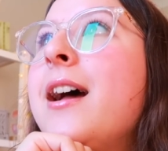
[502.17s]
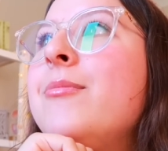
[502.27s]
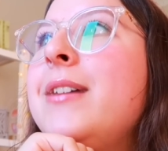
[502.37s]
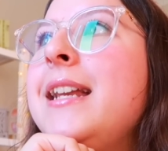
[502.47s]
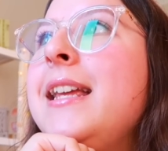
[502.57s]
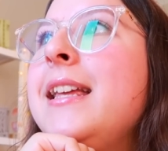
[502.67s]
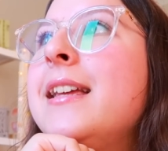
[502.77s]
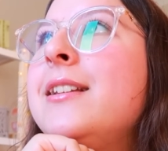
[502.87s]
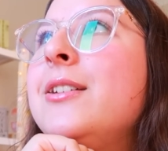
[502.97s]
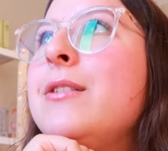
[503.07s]
I'm really
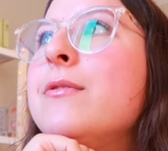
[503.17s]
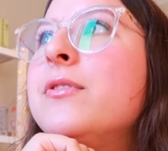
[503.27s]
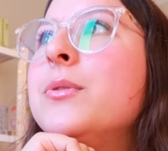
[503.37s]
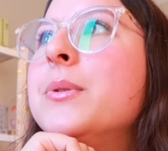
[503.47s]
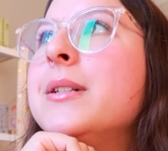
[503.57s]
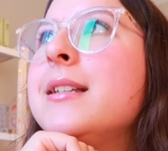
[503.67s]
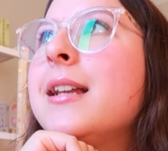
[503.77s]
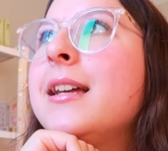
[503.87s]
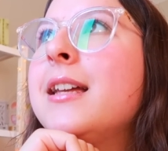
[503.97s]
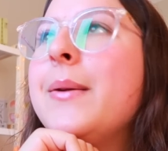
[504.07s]
looking forward to
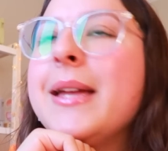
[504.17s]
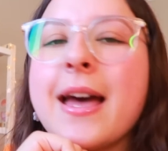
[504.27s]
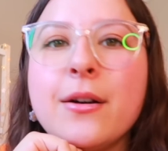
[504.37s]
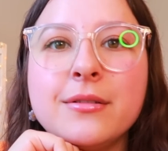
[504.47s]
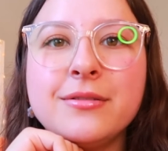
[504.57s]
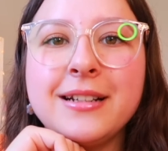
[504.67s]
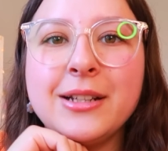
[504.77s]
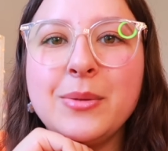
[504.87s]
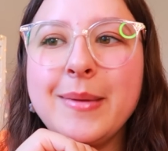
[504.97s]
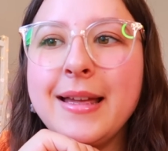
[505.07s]
like going out for a
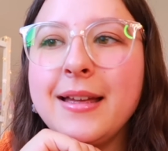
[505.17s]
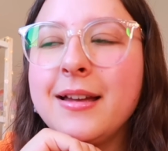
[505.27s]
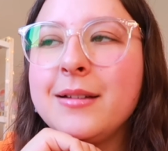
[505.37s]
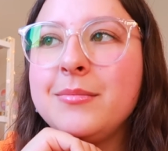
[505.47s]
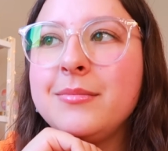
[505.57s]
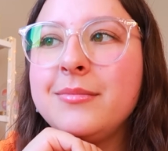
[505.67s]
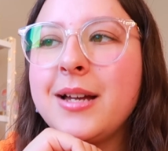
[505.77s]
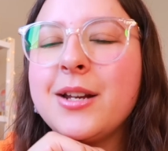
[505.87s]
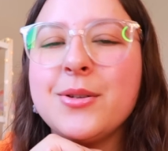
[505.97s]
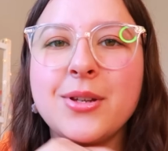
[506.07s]
little bit. I
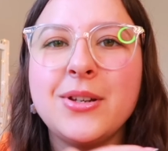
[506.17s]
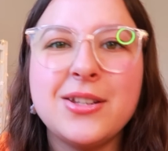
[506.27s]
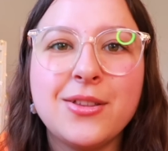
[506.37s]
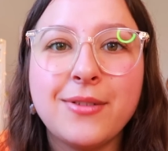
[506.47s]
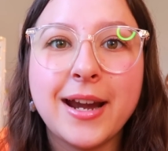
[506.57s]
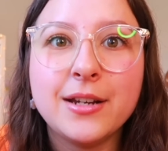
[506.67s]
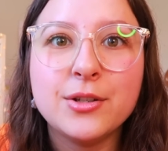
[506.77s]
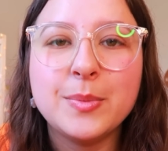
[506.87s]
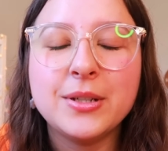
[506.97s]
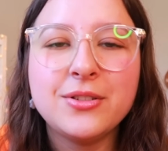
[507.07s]
know it's only to the
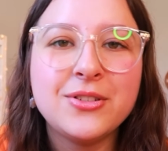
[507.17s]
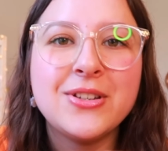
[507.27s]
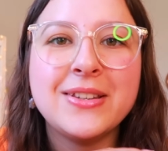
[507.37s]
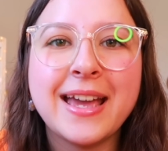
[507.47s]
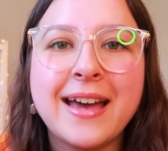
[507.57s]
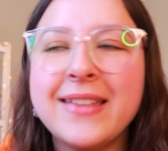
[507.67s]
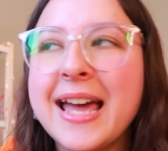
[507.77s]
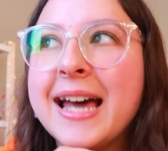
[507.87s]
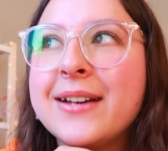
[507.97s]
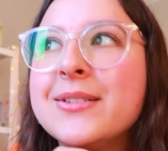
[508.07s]
range, but to just get out of the
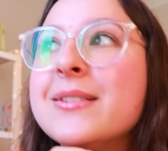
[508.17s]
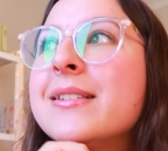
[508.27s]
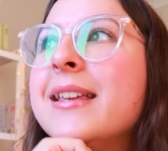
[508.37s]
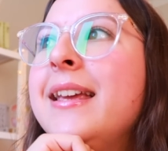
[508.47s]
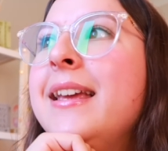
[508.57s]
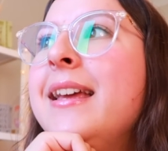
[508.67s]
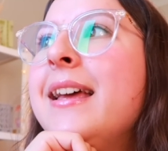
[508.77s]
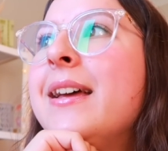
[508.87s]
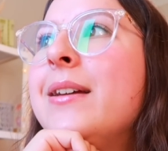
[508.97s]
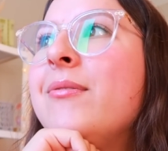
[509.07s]
house
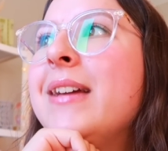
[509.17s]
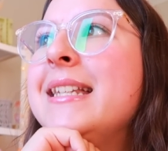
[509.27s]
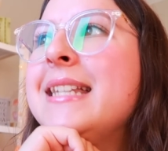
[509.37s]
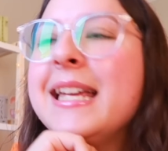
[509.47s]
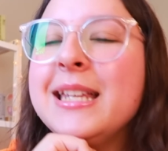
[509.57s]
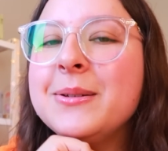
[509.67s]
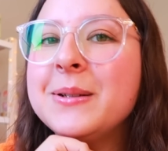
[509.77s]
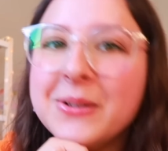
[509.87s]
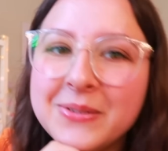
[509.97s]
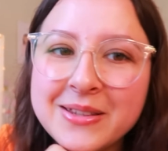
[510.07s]
and take you
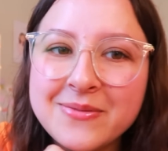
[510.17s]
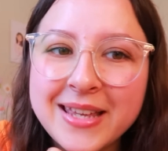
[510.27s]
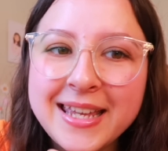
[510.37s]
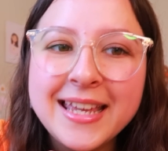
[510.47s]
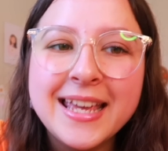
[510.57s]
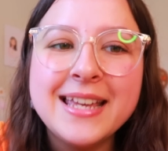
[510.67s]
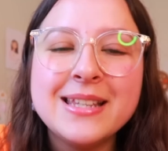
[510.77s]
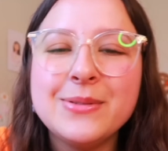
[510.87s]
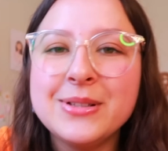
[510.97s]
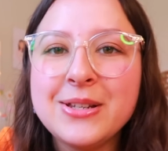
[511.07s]
along with me.
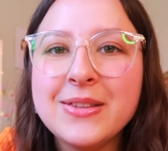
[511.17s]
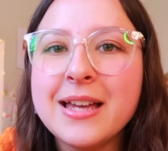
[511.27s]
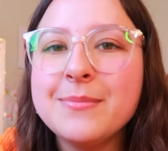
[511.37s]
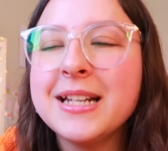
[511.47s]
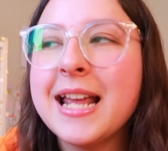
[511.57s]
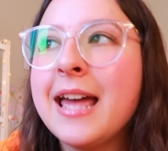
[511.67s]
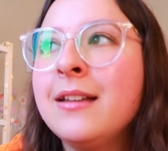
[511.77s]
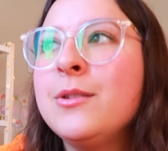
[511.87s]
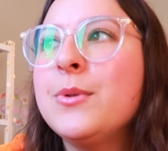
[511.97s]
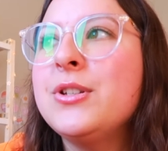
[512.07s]
So we'll do that. I'm gonna
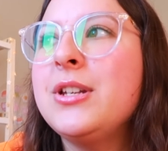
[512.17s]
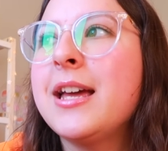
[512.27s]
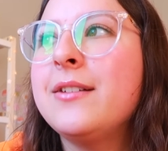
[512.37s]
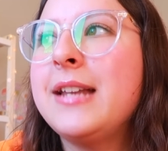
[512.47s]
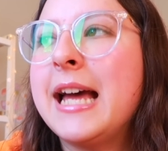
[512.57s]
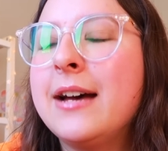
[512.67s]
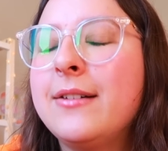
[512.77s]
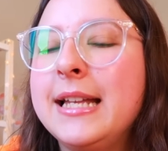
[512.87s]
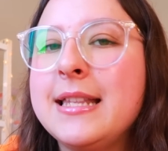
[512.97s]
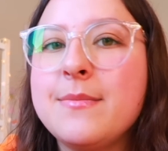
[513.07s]
hang the washing out
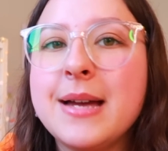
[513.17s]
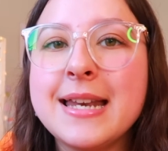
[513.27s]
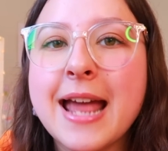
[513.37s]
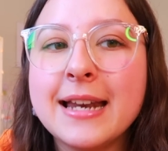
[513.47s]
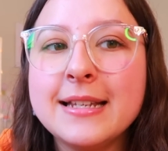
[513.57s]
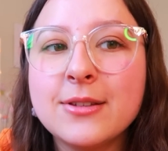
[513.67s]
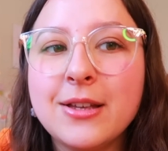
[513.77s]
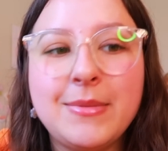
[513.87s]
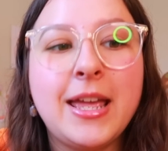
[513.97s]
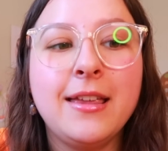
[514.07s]
now, and then my nan is
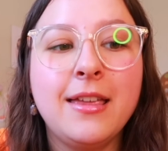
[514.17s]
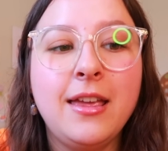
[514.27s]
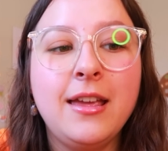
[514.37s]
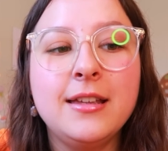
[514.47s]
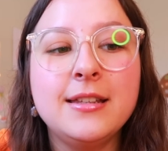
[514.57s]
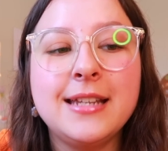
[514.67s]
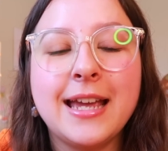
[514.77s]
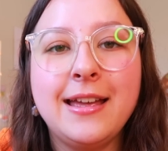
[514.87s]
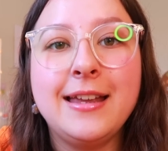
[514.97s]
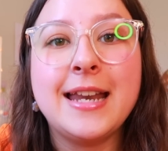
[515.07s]
coming to
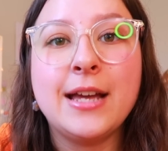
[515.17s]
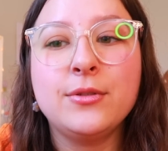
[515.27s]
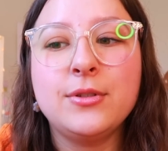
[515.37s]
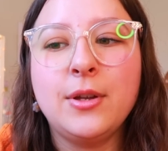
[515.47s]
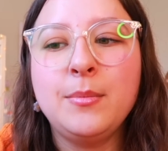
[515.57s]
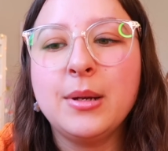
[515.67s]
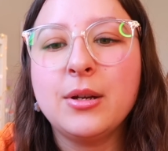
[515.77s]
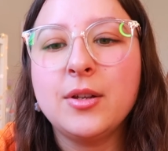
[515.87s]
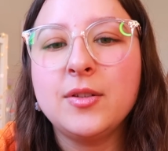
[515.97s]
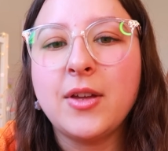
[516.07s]
get her nails done,
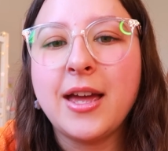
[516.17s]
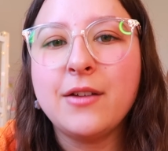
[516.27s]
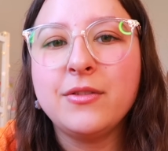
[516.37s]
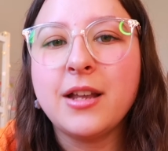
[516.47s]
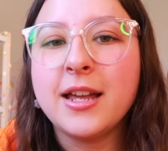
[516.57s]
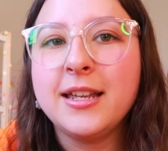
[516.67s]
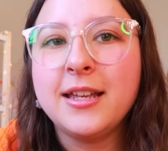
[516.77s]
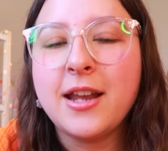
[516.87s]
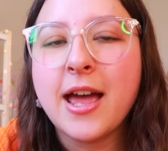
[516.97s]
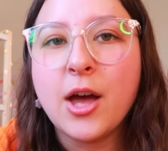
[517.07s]
because I have like
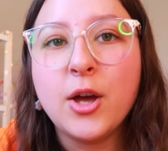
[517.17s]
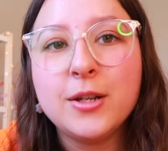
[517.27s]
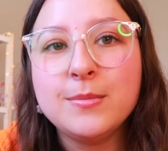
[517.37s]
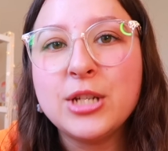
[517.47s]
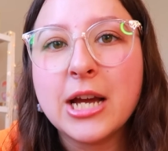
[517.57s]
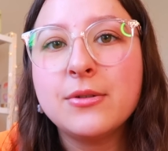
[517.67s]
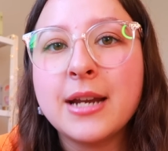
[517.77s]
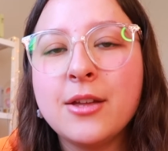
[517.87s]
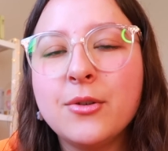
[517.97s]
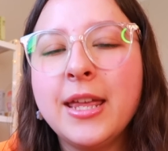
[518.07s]
an at-home gel
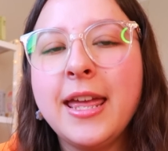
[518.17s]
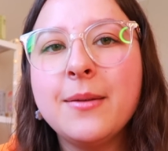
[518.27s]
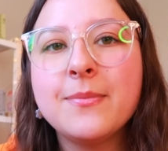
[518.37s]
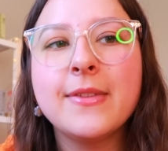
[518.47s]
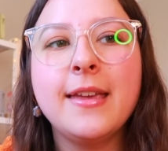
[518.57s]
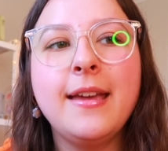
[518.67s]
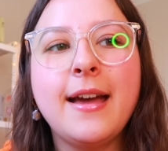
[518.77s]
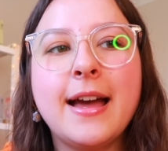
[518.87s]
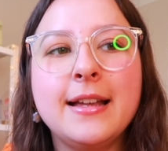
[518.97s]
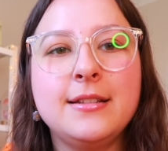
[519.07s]
nail kit
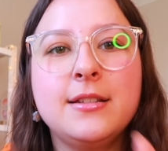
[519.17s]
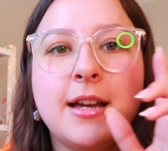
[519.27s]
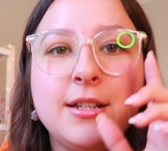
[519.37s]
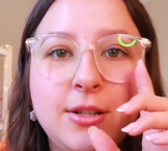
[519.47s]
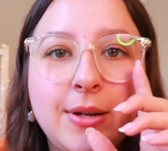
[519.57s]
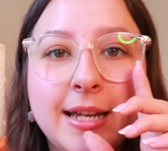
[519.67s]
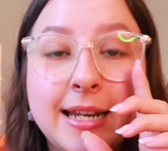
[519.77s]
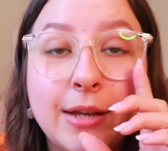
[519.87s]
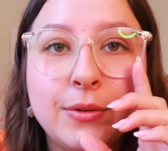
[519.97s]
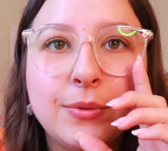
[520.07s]
and I do her
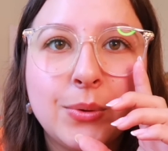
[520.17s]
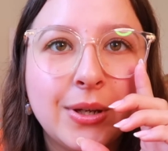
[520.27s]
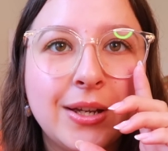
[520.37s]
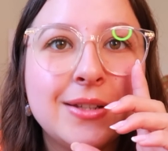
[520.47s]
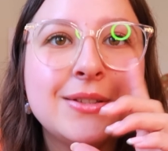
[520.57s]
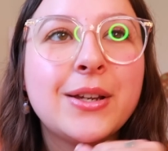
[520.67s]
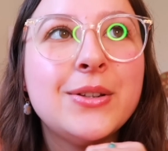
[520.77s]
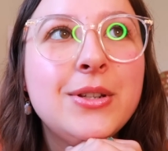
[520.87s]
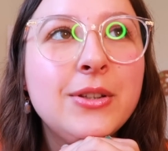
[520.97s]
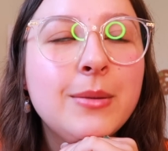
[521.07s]
nails for her, so
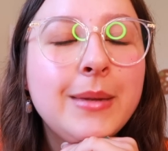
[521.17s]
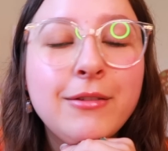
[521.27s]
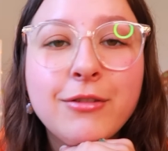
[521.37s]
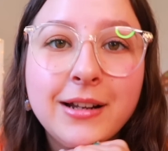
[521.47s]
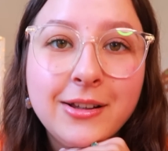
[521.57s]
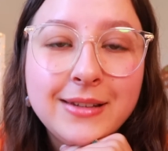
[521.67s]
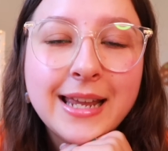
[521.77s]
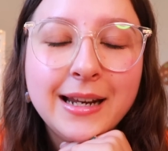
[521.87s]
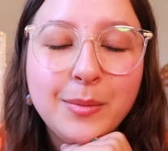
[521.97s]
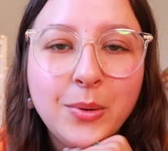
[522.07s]
she's coming for a little
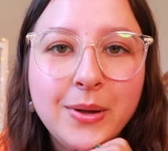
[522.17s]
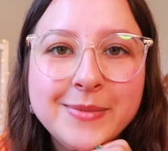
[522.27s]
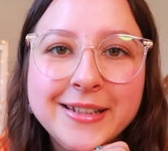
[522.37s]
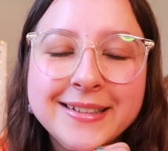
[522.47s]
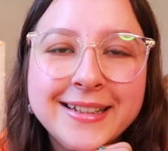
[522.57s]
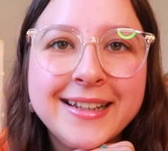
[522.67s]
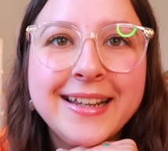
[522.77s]
nail appointment.